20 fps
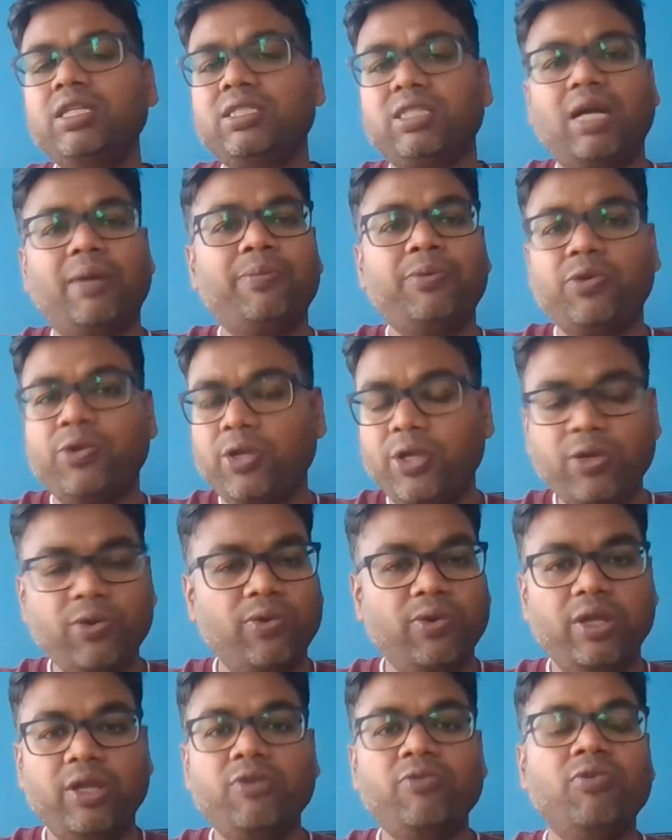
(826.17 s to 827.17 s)
up to you.
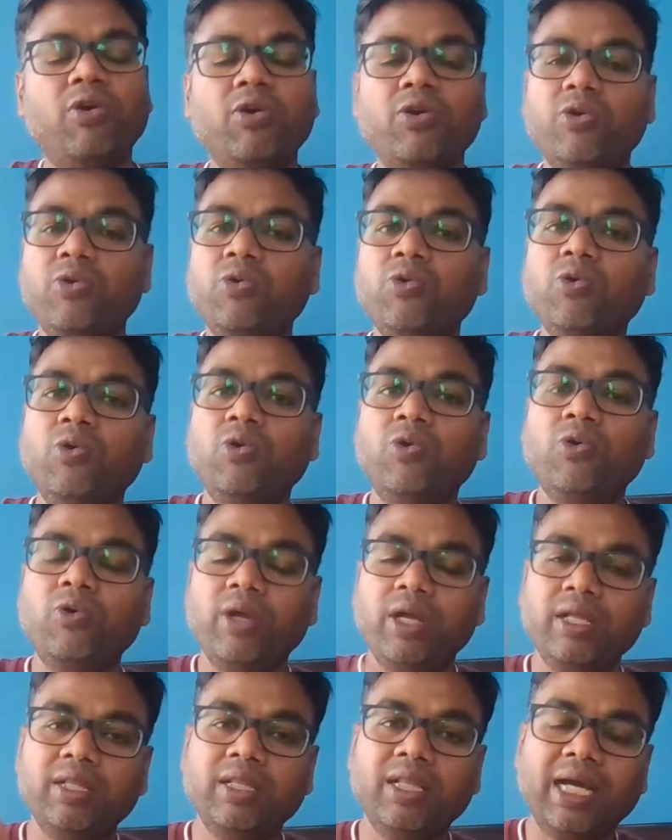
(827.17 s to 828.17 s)
You want to grow
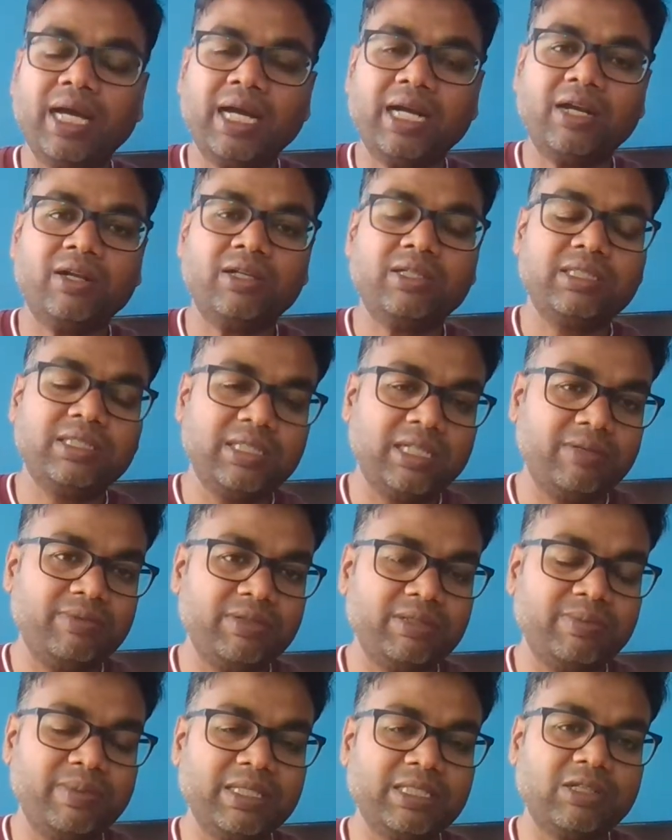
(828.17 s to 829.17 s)
in that service
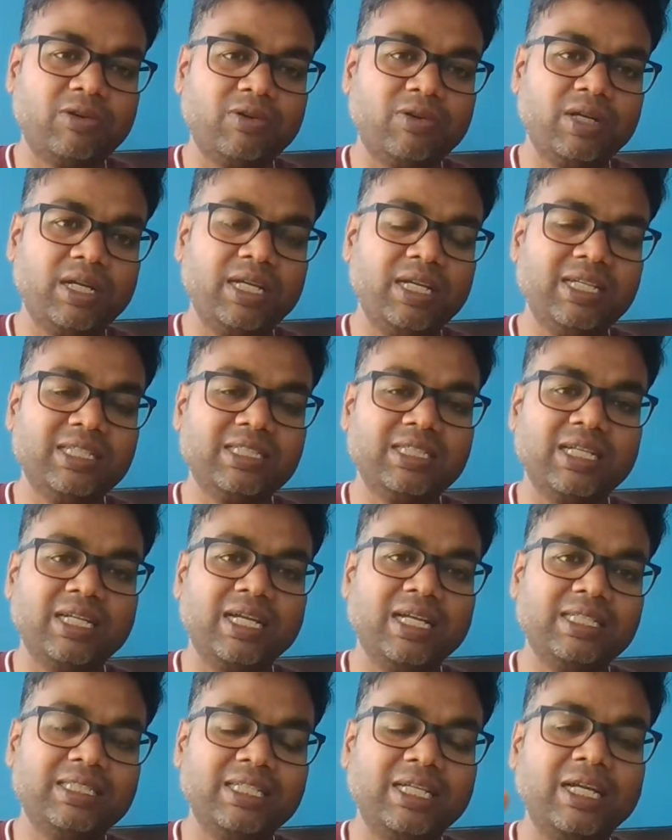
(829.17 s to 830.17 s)
based organization
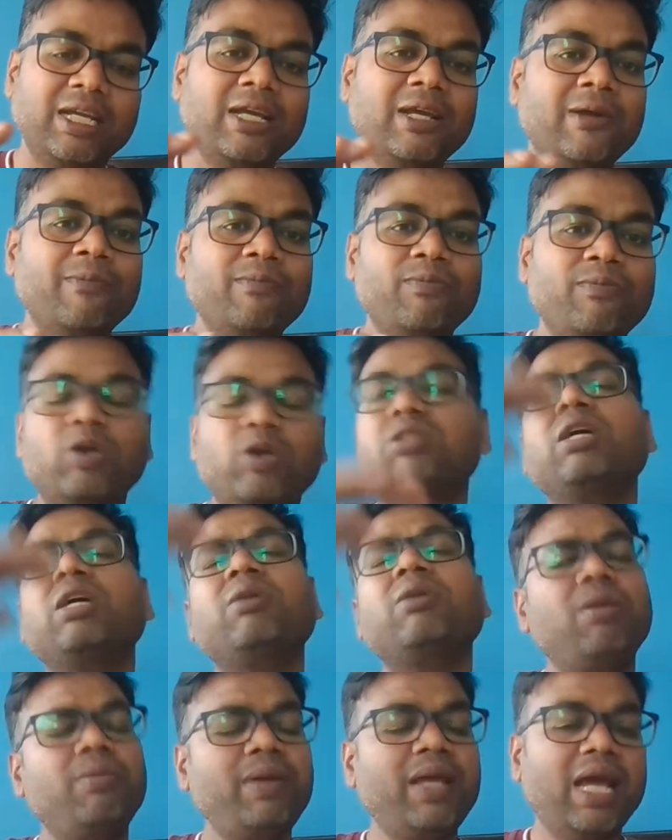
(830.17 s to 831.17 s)
as a, because they
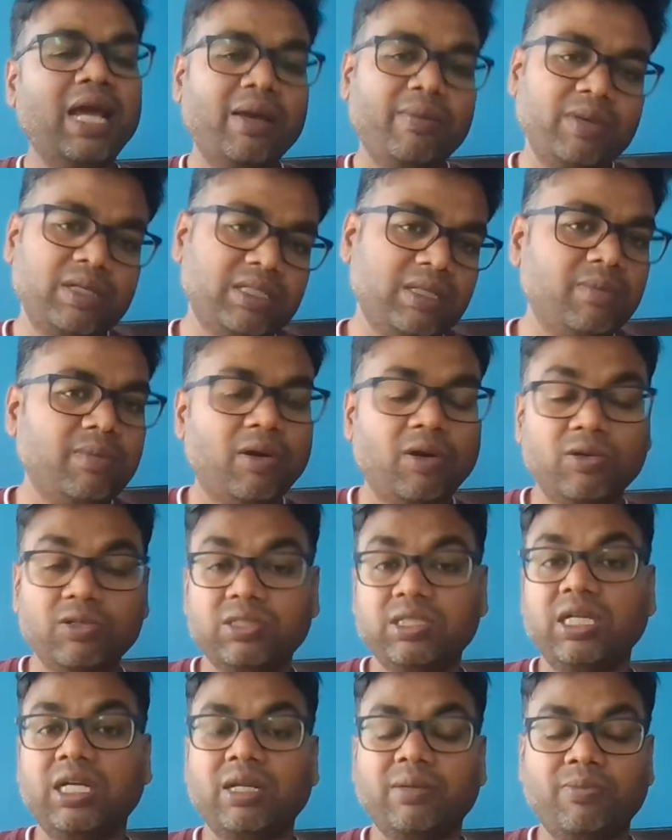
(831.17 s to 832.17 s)
will be having some
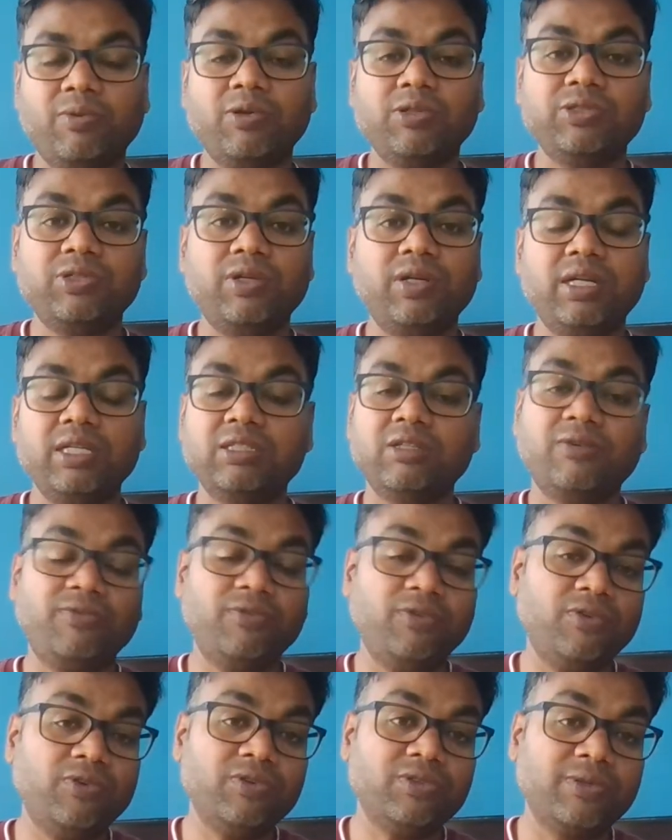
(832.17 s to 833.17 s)
on-site opportunities, of
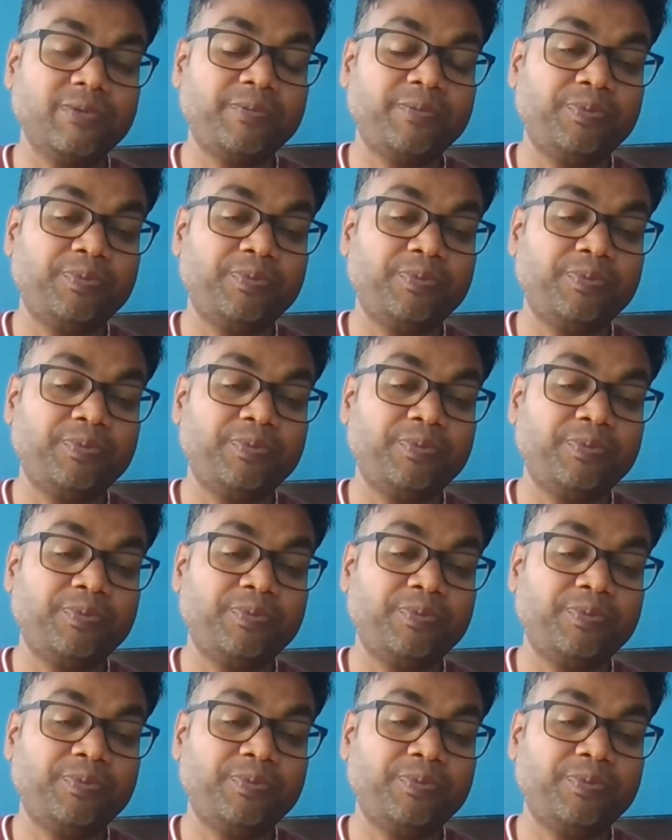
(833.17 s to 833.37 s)
course.